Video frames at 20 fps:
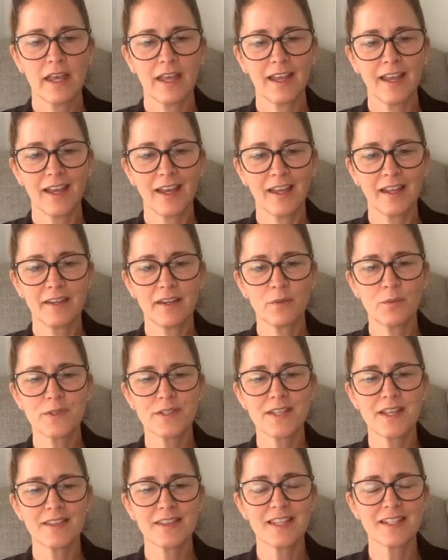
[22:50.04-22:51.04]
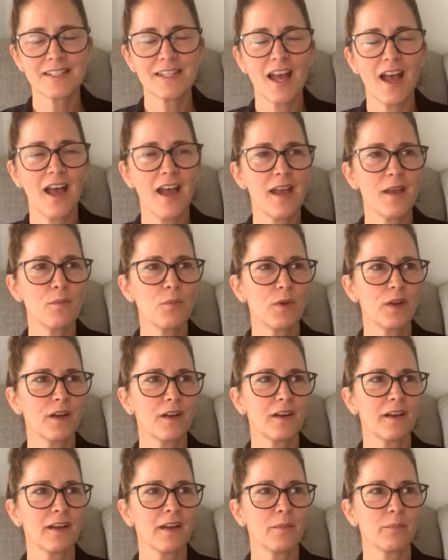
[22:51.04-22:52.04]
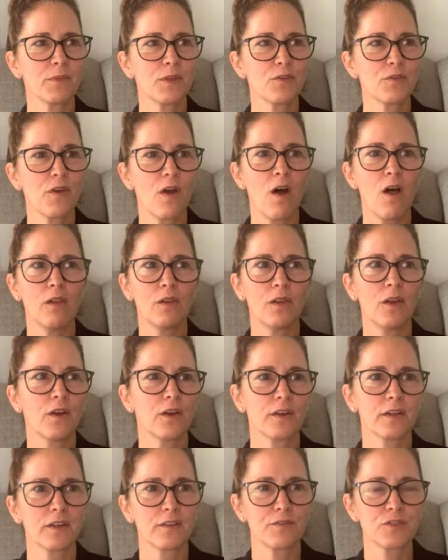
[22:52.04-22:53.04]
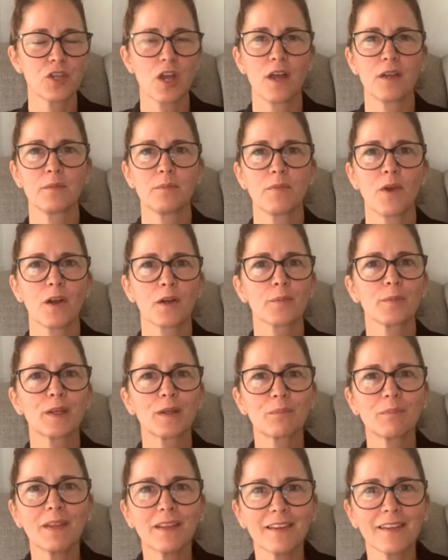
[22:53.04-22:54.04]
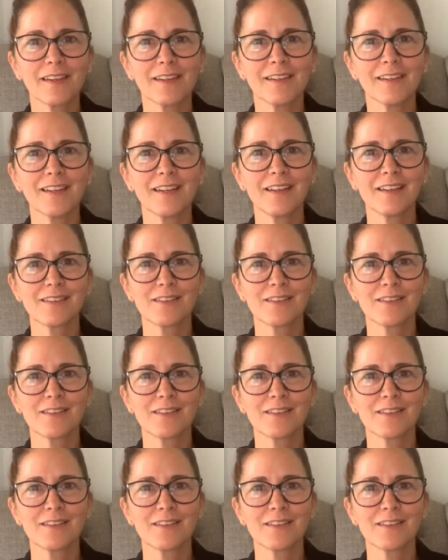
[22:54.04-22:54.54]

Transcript: And it was at the time where um, you've all heard of John Mark McMillan.